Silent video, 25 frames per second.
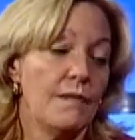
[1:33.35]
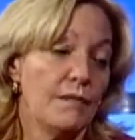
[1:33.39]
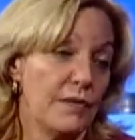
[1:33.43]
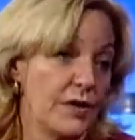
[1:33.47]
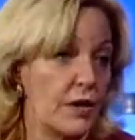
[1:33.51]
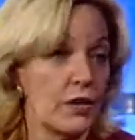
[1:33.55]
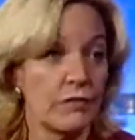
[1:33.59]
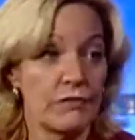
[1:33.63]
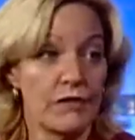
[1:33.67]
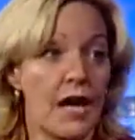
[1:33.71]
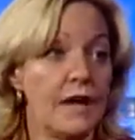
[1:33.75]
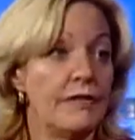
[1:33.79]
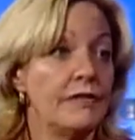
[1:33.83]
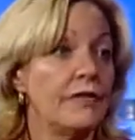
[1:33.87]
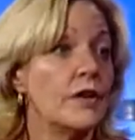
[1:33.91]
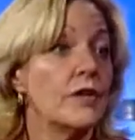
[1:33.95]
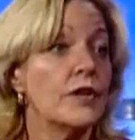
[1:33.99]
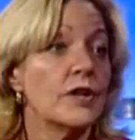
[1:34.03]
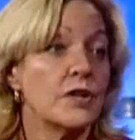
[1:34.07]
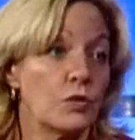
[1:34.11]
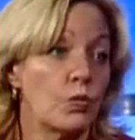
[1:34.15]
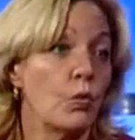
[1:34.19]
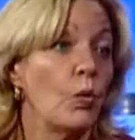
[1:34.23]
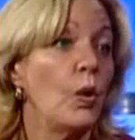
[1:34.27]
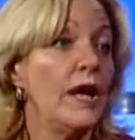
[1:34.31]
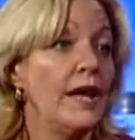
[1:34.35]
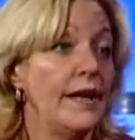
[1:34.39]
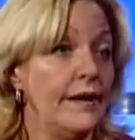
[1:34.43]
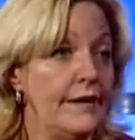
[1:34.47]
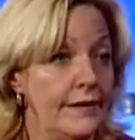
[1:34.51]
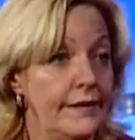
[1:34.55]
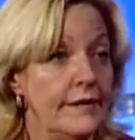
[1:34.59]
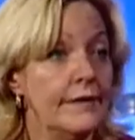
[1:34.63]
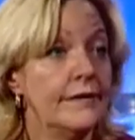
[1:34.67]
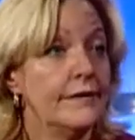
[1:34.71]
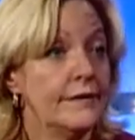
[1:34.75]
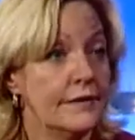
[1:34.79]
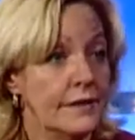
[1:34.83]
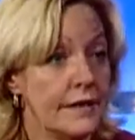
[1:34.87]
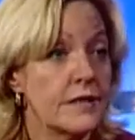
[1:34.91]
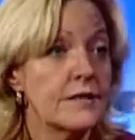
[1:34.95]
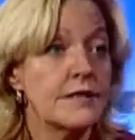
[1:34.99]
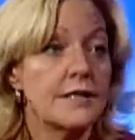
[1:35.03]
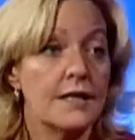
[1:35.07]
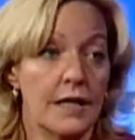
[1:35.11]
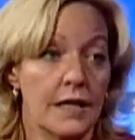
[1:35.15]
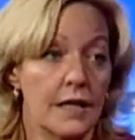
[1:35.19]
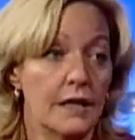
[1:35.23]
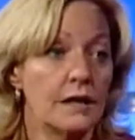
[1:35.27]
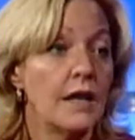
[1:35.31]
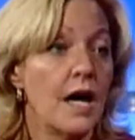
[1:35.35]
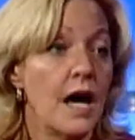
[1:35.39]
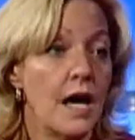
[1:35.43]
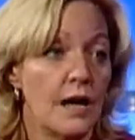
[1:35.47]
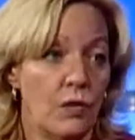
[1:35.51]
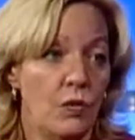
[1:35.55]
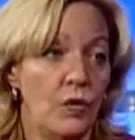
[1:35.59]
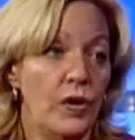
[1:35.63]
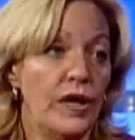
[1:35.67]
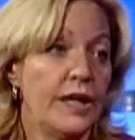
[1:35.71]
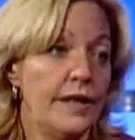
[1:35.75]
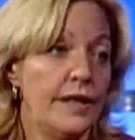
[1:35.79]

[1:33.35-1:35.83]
You're right, though, it's wind. You're seeing a lot of wind.